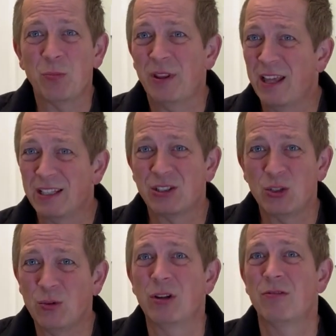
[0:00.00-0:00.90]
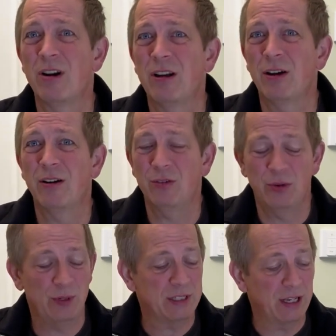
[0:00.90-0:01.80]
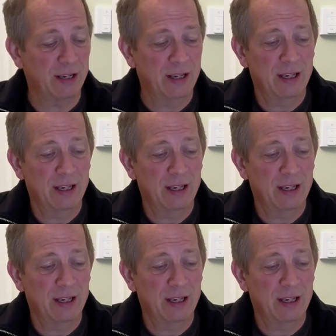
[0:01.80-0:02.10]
but they're soon going to run out over the winter.